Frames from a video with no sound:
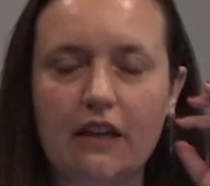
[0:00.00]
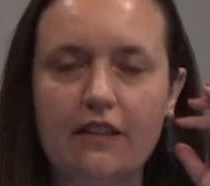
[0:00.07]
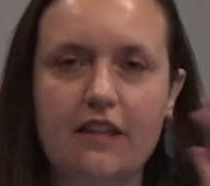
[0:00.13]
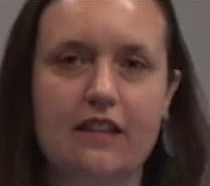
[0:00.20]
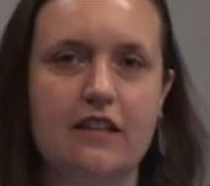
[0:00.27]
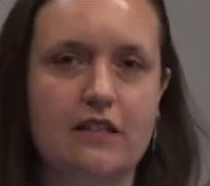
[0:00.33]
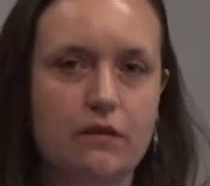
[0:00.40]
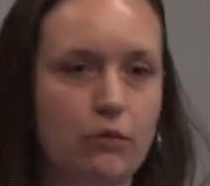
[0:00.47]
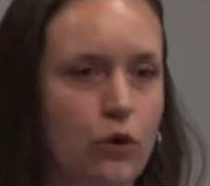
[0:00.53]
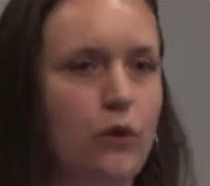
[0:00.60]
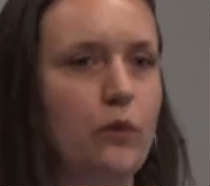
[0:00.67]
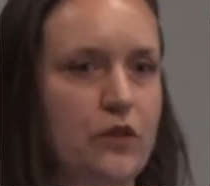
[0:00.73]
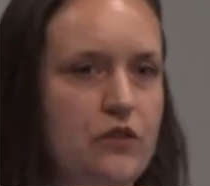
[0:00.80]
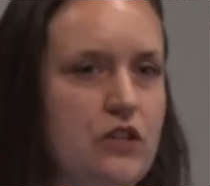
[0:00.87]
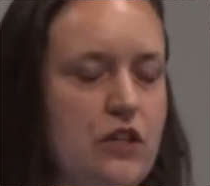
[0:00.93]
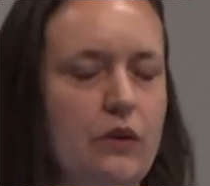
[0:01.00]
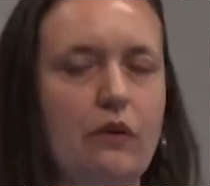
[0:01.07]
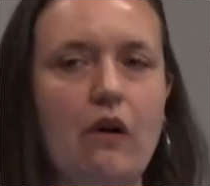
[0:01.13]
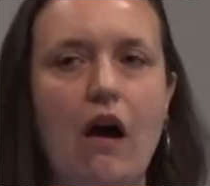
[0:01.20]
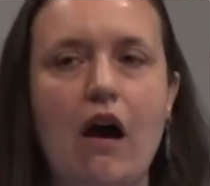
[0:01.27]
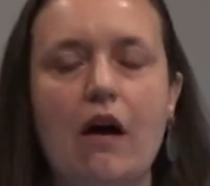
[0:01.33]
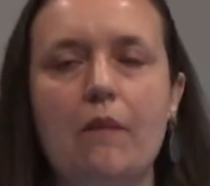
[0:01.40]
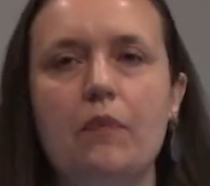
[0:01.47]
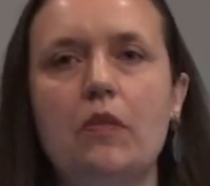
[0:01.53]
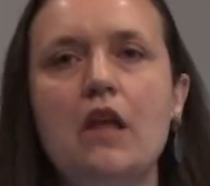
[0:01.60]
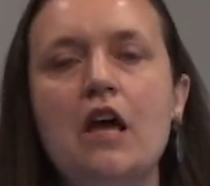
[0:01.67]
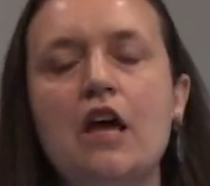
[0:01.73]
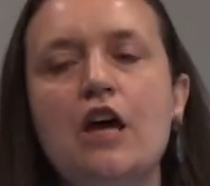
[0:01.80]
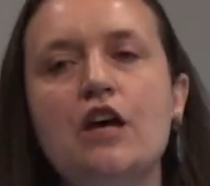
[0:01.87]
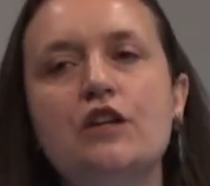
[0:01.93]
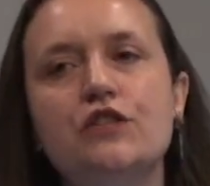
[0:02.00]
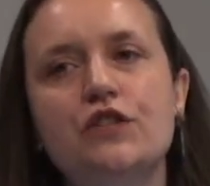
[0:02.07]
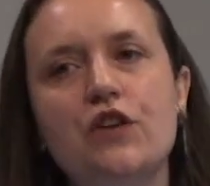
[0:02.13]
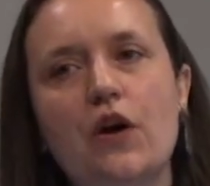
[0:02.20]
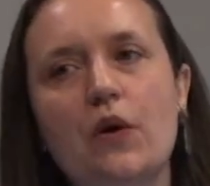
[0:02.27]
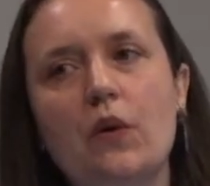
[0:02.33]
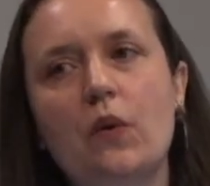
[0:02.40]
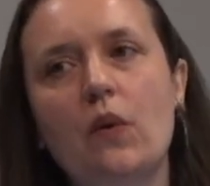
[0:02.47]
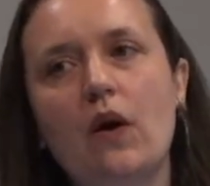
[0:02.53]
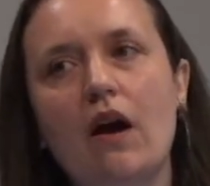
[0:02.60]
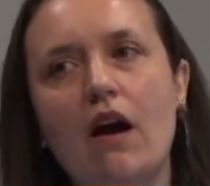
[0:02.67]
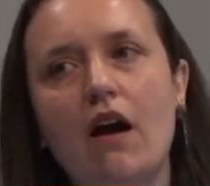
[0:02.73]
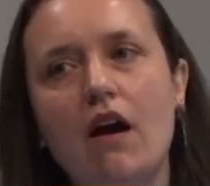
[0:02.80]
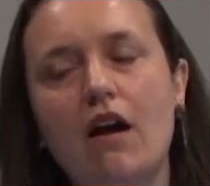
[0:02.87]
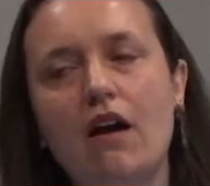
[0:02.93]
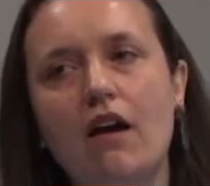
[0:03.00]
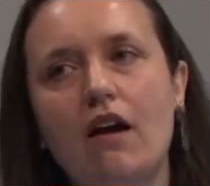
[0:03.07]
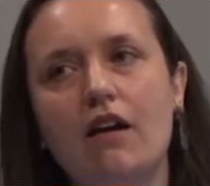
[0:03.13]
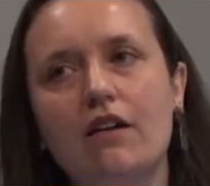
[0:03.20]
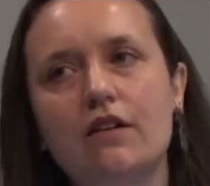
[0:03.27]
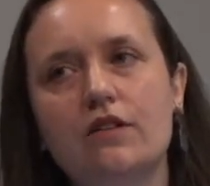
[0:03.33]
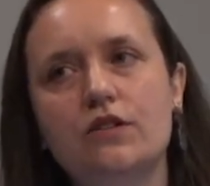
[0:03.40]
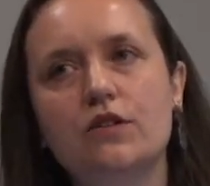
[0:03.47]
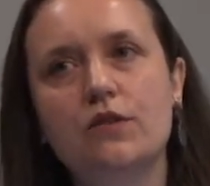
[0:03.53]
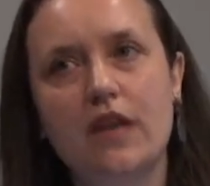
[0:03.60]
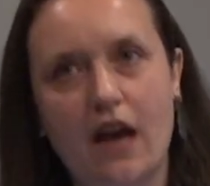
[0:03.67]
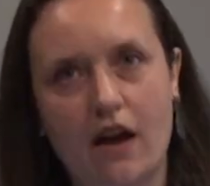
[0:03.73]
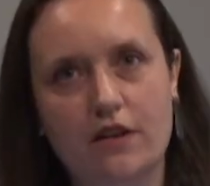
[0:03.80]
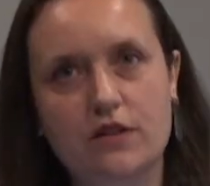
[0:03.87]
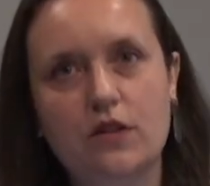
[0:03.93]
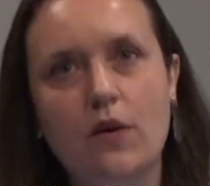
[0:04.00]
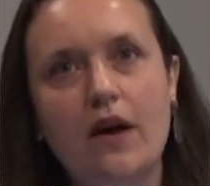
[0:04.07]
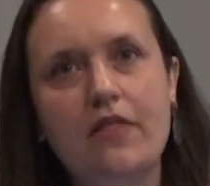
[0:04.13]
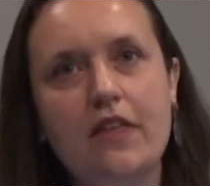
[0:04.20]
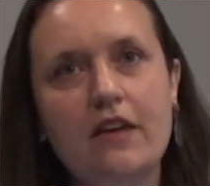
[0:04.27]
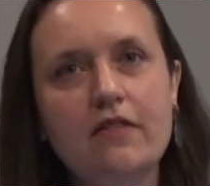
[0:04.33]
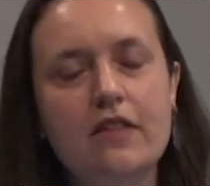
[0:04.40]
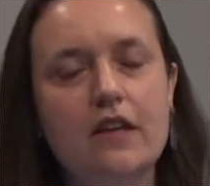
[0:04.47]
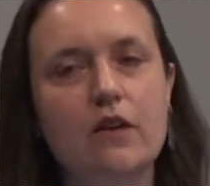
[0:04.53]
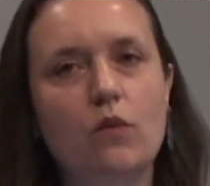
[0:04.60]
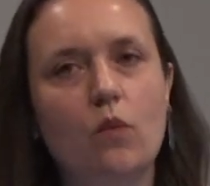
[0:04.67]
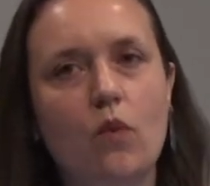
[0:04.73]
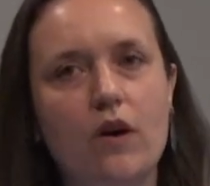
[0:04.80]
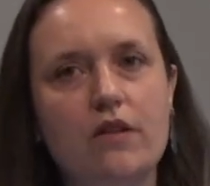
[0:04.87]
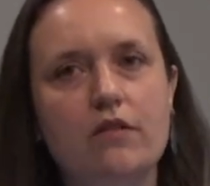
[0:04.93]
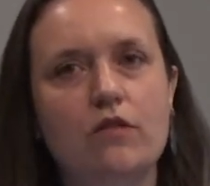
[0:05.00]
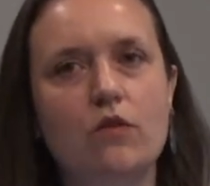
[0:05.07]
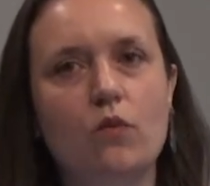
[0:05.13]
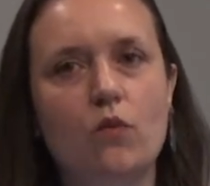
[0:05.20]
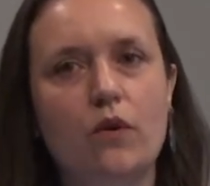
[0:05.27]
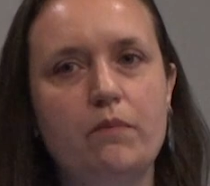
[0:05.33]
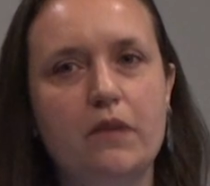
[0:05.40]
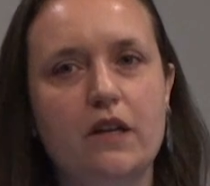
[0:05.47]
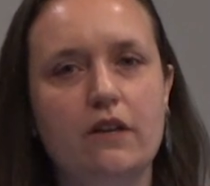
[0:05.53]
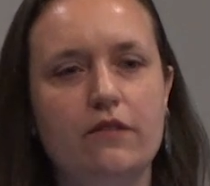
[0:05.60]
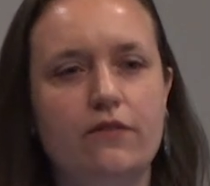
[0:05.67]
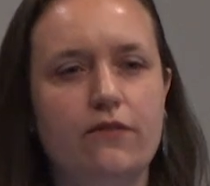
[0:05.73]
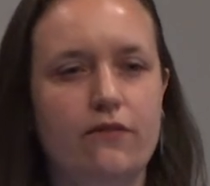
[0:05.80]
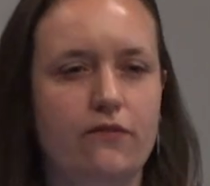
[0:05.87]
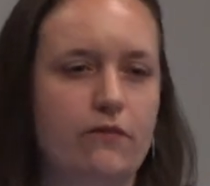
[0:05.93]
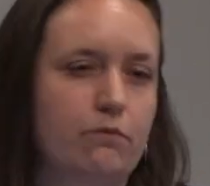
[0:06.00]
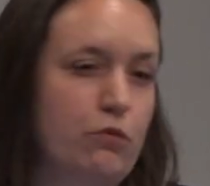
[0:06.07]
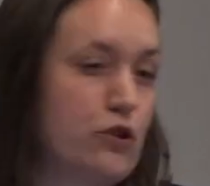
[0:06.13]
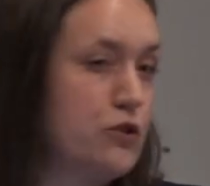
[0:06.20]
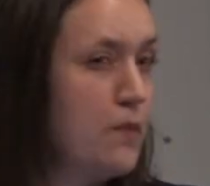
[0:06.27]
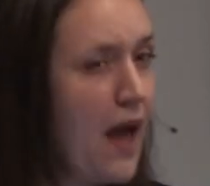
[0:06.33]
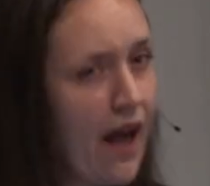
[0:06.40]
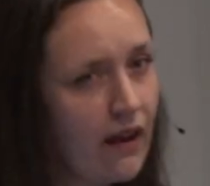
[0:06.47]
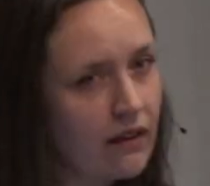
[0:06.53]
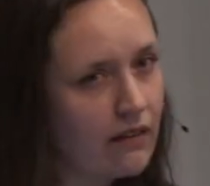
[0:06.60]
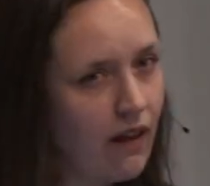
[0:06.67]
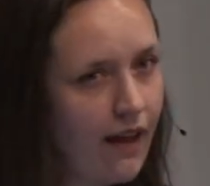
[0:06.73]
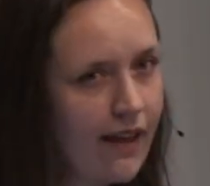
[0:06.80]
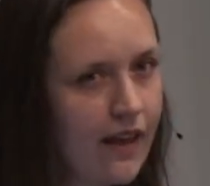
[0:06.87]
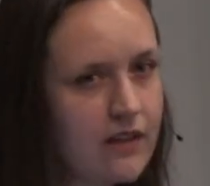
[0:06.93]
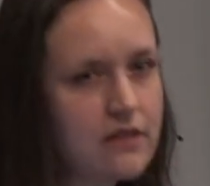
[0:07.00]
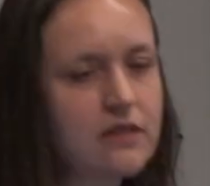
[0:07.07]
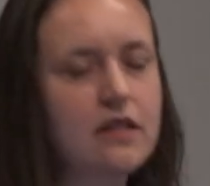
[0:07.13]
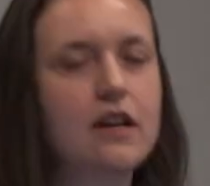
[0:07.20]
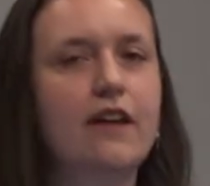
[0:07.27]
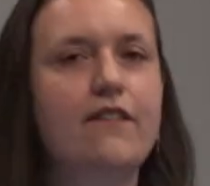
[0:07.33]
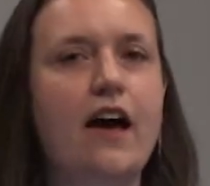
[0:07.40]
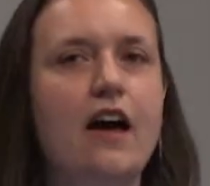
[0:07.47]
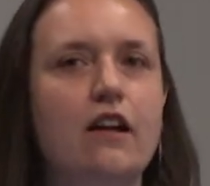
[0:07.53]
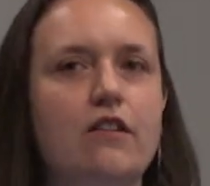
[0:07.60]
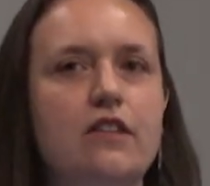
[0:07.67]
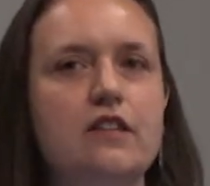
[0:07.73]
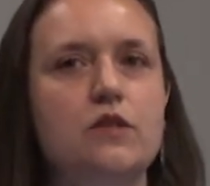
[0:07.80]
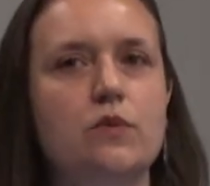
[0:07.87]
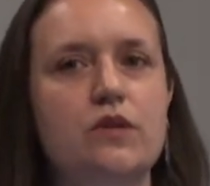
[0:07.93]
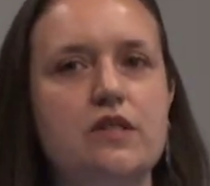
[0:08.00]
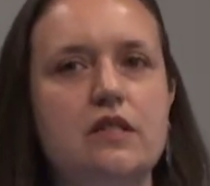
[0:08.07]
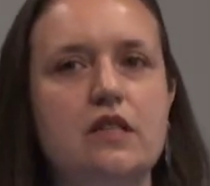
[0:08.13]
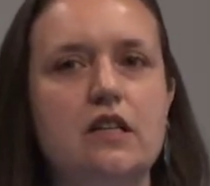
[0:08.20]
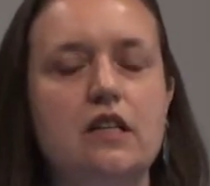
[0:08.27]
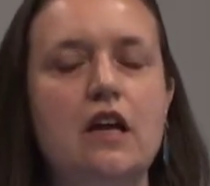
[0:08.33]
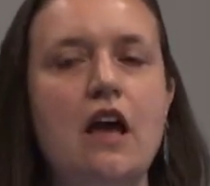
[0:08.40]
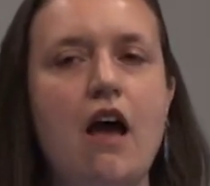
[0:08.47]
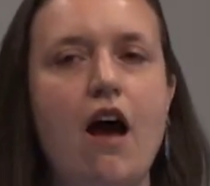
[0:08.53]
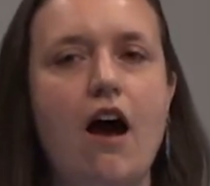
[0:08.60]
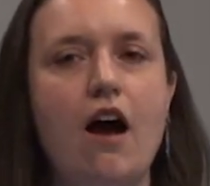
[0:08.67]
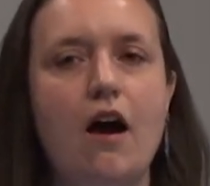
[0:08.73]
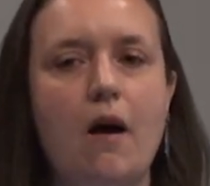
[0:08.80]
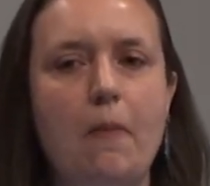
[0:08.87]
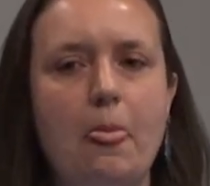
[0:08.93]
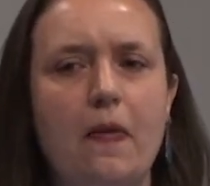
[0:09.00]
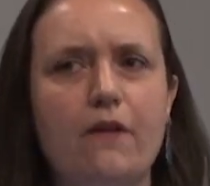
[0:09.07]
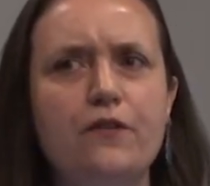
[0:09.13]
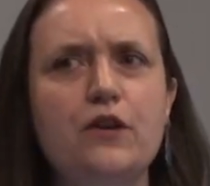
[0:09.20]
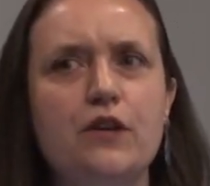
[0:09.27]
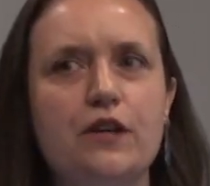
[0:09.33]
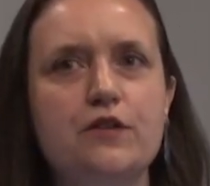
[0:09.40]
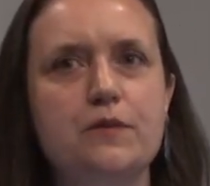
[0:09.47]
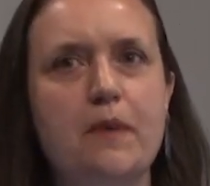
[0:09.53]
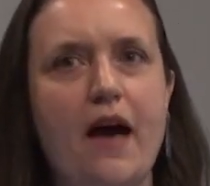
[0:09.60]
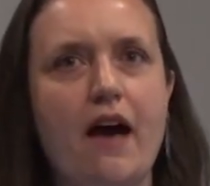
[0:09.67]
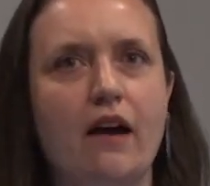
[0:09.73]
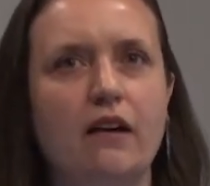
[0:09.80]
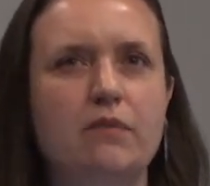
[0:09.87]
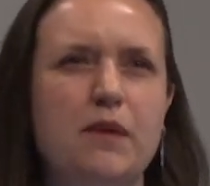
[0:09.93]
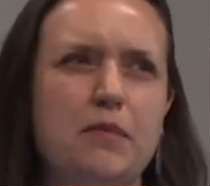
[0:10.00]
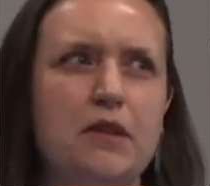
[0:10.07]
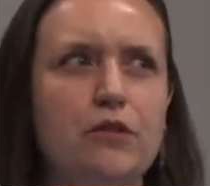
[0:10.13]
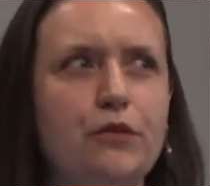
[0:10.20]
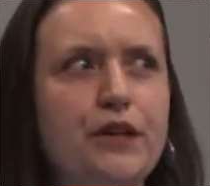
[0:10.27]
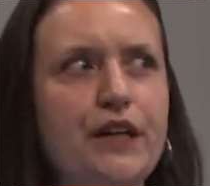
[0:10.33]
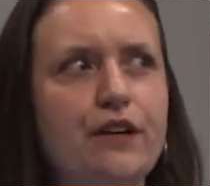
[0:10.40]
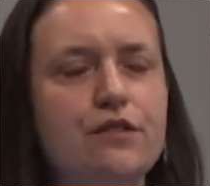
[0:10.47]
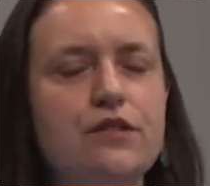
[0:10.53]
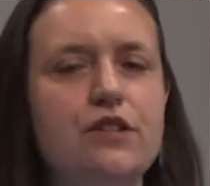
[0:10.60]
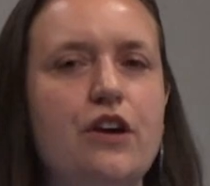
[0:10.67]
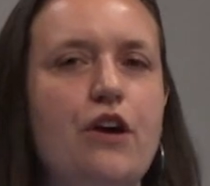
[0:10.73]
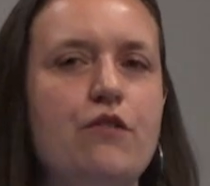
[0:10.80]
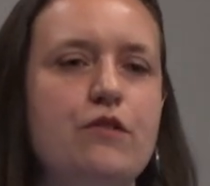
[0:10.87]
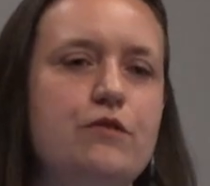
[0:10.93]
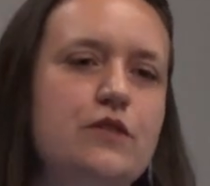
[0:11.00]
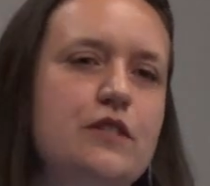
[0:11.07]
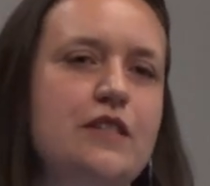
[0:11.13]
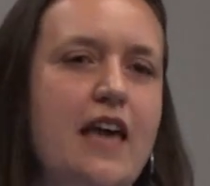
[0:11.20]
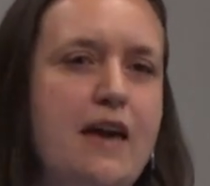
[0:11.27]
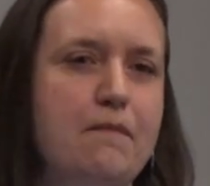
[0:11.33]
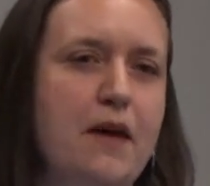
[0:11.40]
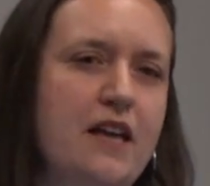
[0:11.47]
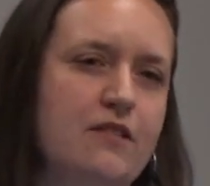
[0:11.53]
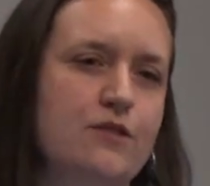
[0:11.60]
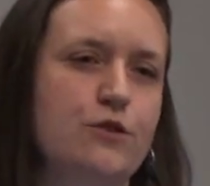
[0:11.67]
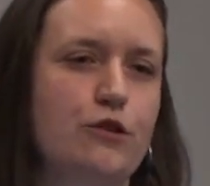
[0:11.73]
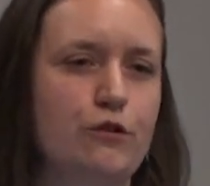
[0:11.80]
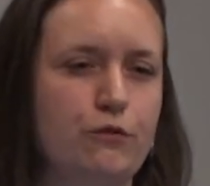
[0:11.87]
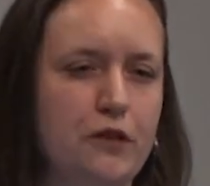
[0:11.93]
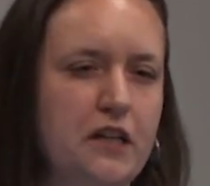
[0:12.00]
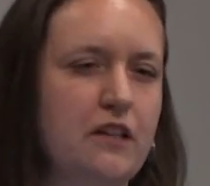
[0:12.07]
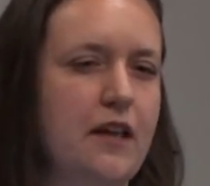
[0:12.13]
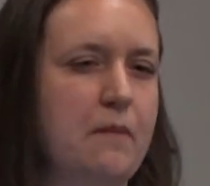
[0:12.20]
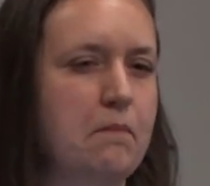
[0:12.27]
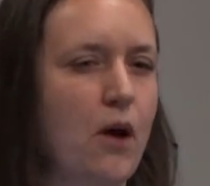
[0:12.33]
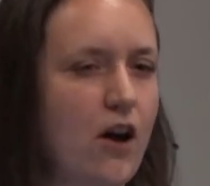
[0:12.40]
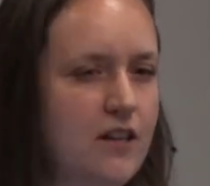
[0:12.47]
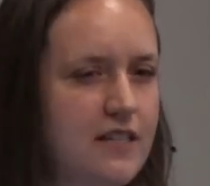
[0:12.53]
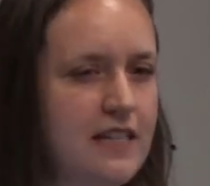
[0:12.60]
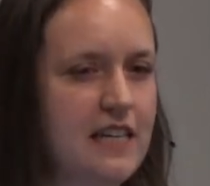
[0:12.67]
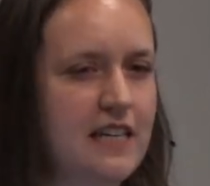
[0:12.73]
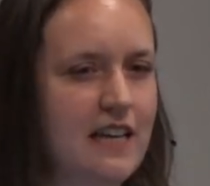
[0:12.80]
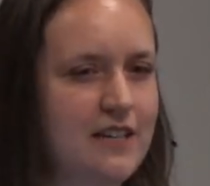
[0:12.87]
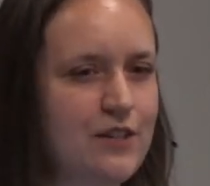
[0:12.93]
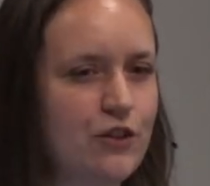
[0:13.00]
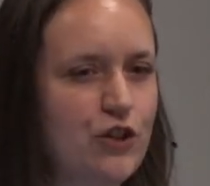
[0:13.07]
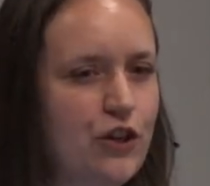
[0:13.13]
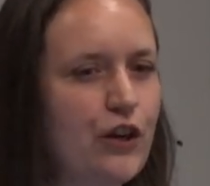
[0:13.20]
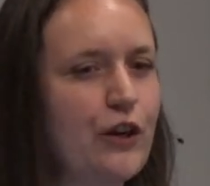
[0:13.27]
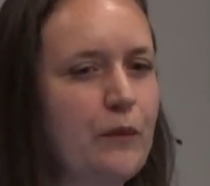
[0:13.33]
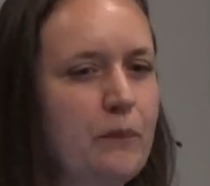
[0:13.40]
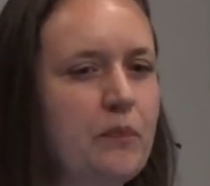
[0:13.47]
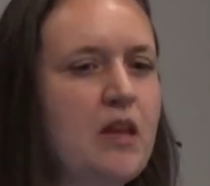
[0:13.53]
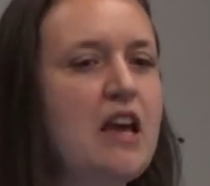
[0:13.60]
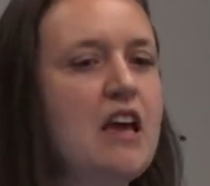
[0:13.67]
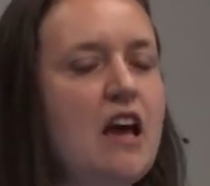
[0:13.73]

I think that's an important one too. Um, so, so yeah, so I think that one, one bit of pushback, I guess, that I've had on this was that um, a few years back, maybe three years ago, there was this campaign to sort of reclaim bossy as a term.